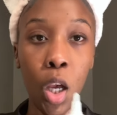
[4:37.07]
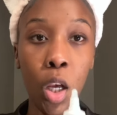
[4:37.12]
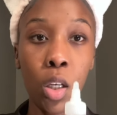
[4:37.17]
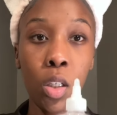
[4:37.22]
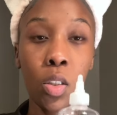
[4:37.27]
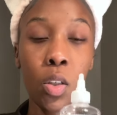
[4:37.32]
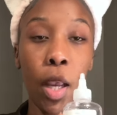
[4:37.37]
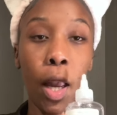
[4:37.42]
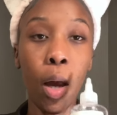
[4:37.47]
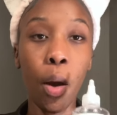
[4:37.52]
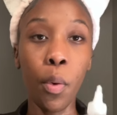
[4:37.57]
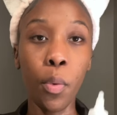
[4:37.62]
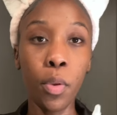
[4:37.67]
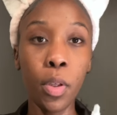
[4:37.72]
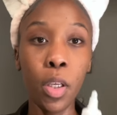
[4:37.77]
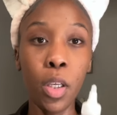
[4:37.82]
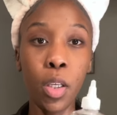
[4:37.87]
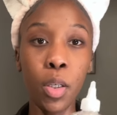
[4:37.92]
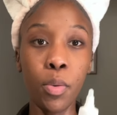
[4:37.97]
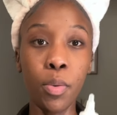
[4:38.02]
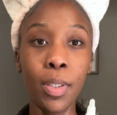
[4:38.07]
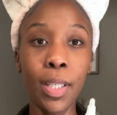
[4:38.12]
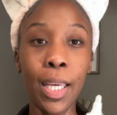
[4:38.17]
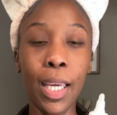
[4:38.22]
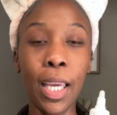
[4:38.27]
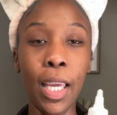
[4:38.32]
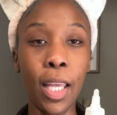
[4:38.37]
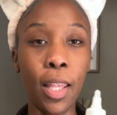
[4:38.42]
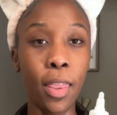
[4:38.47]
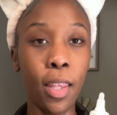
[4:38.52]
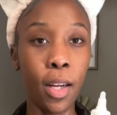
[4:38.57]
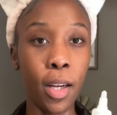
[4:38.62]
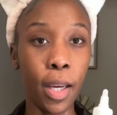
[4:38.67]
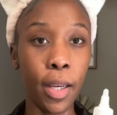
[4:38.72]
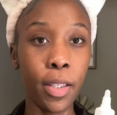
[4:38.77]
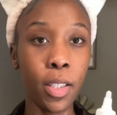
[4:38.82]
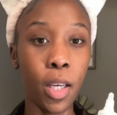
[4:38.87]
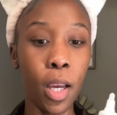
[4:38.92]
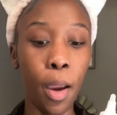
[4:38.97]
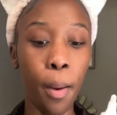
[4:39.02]
So I only use it in the
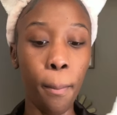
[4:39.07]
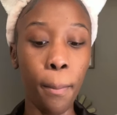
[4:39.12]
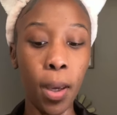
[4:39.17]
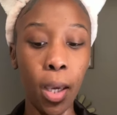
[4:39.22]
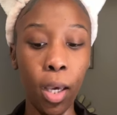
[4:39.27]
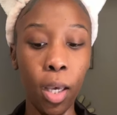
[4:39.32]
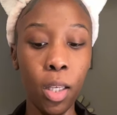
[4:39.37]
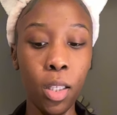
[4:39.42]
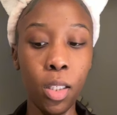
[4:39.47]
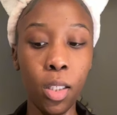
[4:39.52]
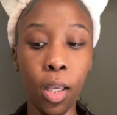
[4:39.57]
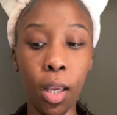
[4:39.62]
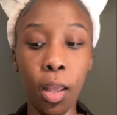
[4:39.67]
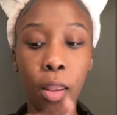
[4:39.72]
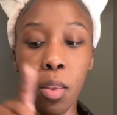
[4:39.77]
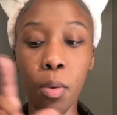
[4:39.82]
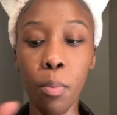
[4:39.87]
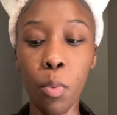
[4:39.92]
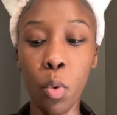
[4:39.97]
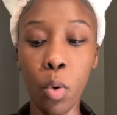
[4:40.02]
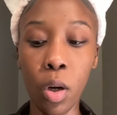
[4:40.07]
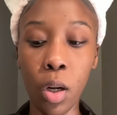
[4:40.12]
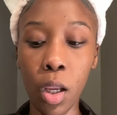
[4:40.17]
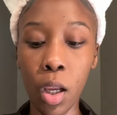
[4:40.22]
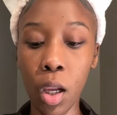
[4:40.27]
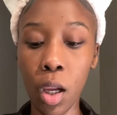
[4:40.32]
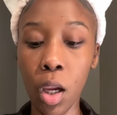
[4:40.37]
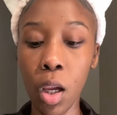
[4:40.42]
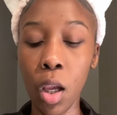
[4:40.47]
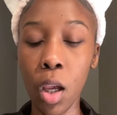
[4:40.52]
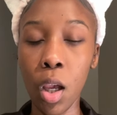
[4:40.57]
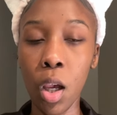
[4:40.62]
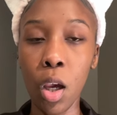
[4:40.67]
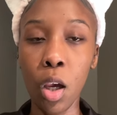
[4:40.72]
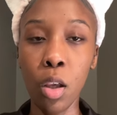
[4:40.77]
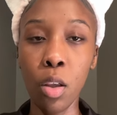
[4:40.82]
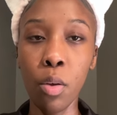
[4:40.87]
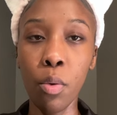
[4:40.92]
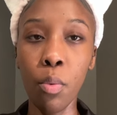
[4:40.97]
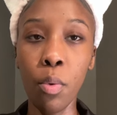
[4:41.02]
nighttime because in the morning,
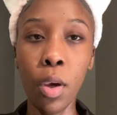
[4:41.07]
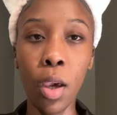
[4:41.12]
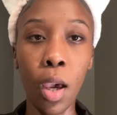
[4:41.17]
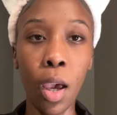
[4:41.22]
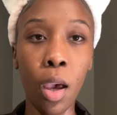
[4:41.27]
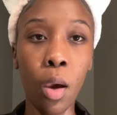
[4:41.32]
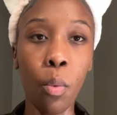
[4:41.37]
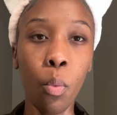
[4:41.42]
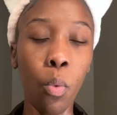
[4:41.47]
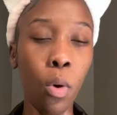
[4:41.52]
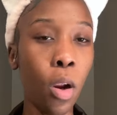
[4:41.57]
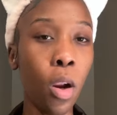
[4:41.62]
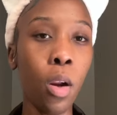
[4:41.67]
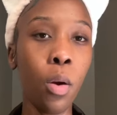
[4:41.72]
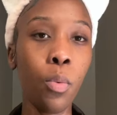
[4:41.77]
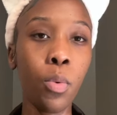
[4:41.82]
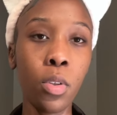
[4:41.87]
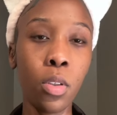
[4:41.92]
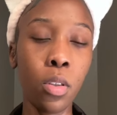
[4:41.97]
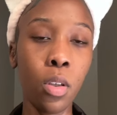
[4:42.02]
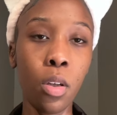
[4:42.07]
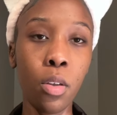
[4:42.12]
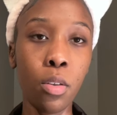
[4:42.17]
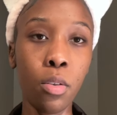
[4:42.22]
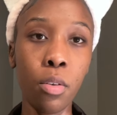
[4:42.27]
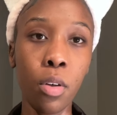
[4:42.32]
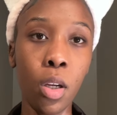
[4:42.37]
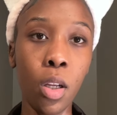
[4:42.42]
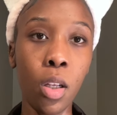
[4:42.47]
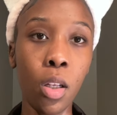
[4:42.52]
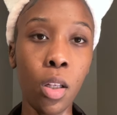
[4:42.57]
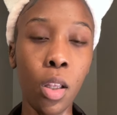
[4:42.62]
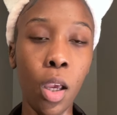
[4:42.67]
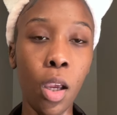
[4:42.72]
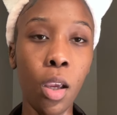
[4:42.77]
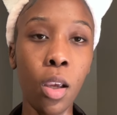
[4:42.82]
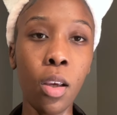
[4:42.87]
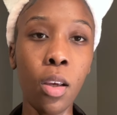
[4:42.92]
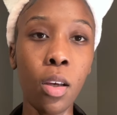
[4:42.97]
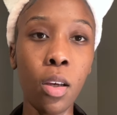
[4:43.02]
you can't wear it with sunscreen.
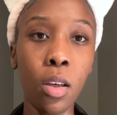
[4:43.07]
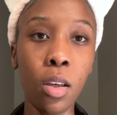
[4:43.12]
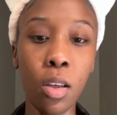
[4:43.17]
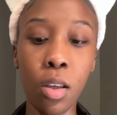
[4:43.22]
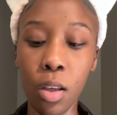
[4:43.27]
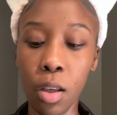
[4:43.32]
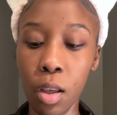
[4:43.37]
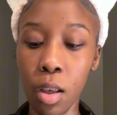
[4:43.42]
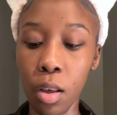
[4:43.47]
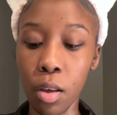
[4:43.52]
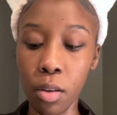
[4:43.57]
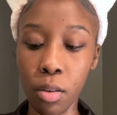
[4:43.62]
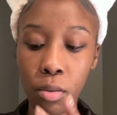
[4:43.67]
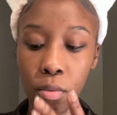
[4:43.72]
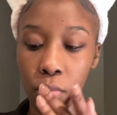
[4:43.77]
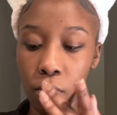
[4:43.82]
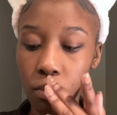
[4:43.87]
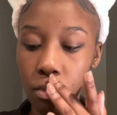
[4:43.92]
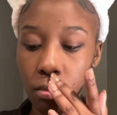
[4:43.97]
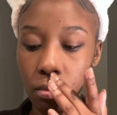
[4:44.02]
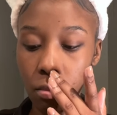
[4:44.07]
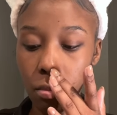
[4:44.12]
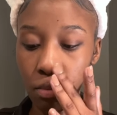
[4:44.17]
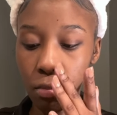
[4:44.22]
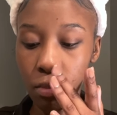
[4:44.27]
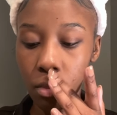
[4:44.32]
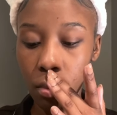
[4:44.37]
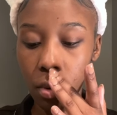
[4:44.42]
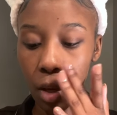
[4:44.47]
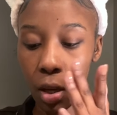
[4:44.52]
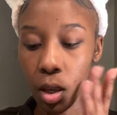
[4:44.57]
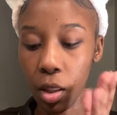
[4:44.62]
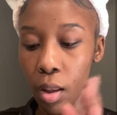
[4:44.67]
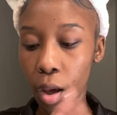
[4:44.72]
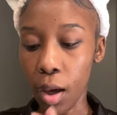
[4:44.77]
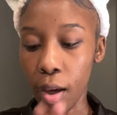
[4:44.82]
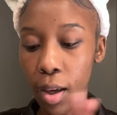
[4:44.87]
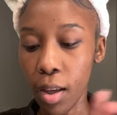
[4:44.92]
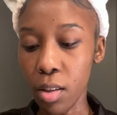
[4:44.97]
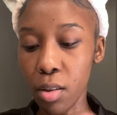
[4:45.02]
Like, it'll I,
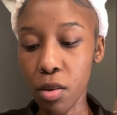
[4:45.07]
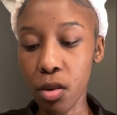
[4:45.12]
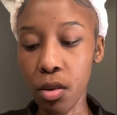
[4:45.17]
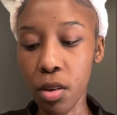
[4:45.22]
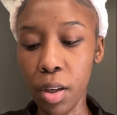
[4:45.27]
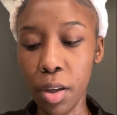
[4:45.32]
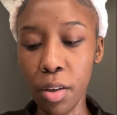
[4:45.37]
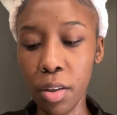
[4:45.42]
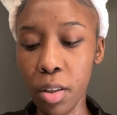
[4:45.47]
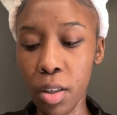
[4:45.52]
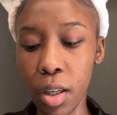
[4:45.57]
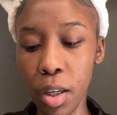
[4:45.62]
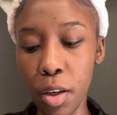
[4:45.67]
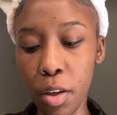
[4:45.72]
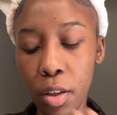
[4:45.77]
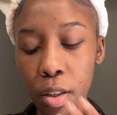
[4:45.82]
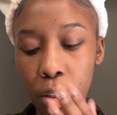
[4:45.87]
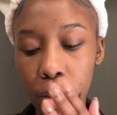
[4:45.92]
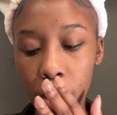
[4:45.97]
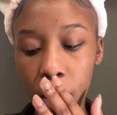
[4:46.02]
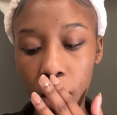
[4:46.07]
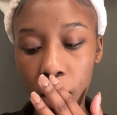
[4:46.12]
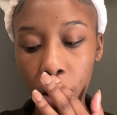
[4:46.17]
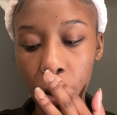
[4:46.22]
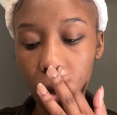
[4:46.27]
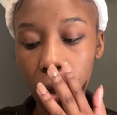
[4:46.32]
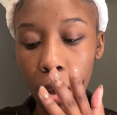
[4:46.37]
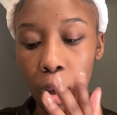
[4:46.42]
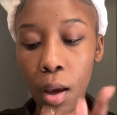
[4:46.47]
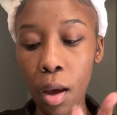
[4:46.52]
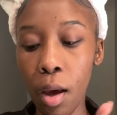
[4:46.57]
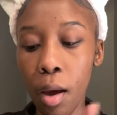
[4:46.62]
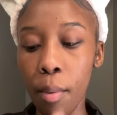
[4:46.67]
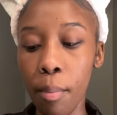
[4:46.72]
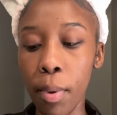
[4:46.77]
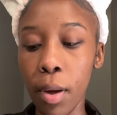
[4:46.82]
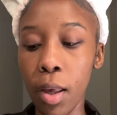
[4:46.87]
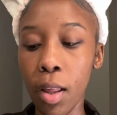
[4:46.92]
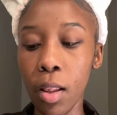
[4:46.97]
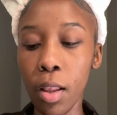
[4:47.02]
I guess will irritate your skin,
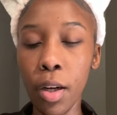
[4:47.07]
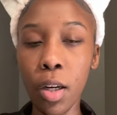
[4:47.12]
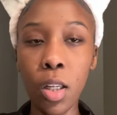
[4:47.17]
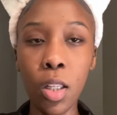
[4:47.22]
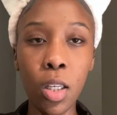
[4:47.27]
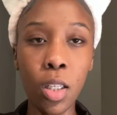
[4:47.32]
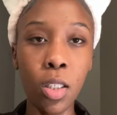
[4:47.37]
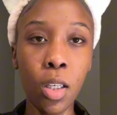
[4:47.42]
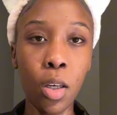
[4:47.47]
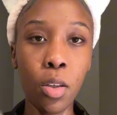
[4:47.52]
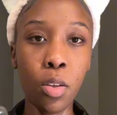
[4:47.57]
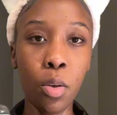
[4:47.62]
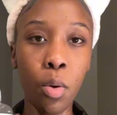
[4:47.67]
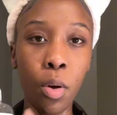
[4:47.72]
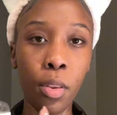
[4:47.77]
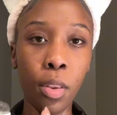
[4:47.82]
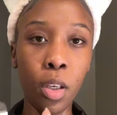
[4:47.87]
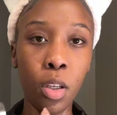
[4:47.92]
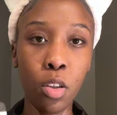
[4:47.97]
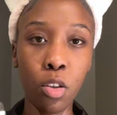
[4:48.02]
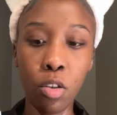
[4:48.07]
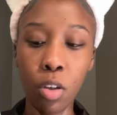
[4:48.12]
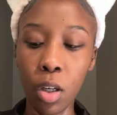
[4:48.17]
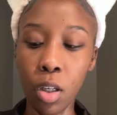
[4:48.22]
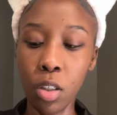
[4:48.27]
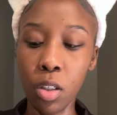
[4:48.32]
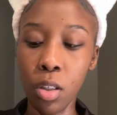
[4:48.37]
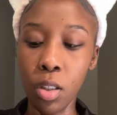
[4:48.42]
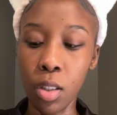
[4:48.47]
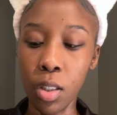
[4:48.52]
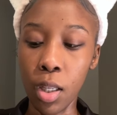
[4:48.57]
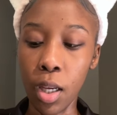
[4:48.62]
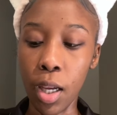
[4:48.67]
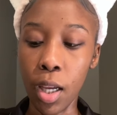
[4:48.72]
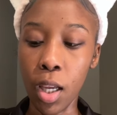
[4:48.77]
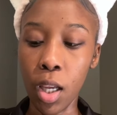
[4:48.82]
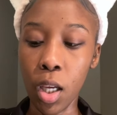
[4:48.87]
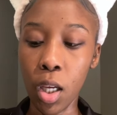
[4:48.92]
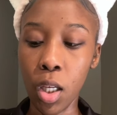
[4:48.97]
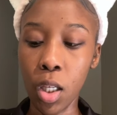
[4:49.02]
but it literally tells you on the instructions
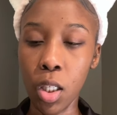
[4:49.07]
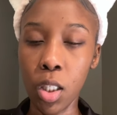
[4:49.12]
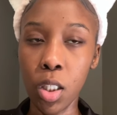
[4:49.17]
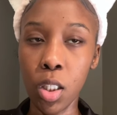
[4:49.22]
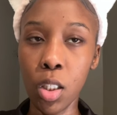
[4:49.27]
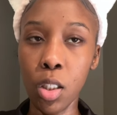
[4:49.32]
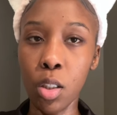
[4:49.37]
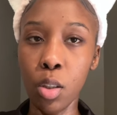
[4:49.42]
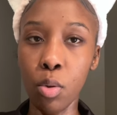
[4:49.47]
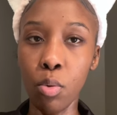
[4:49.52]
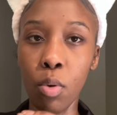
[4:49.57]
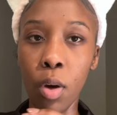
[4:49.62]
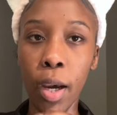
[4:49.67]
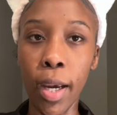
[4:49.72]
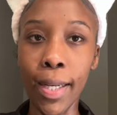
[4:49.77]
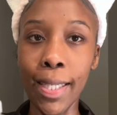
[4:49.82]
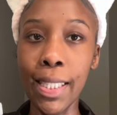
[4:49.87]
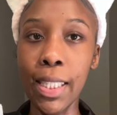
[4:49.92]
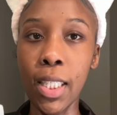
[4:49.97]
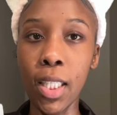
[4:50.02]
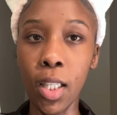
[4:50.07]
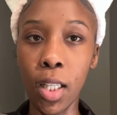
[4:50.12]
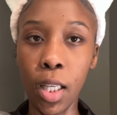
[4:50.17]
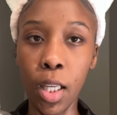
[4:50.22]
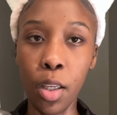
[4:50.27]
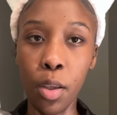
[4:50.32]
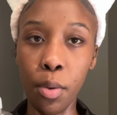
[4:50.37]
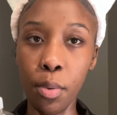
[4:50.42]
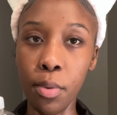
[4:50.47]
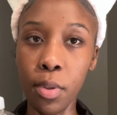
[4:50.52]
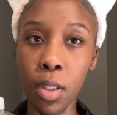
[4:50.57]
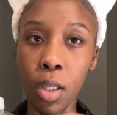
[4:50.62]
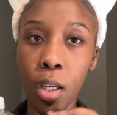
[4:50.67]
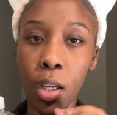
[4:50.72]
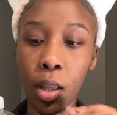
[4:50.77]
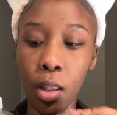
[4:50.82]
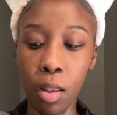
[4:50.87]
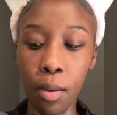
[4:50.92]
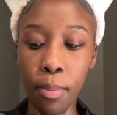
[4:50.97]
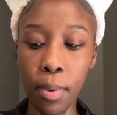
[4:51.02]
like to ideally use it
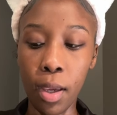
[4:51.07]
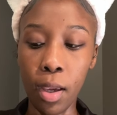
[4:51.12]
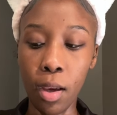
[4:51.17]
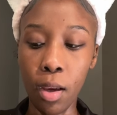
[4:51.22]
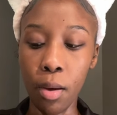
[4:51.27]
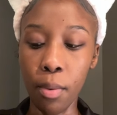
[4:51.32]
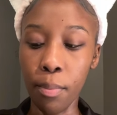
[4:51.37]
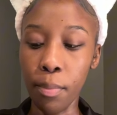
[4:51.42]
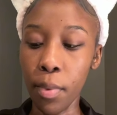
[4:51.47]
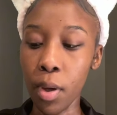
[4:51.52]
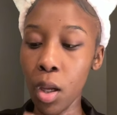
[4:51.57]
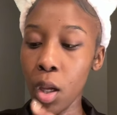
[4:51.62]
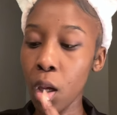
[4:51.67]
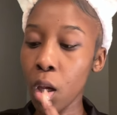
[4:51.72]
in the PM.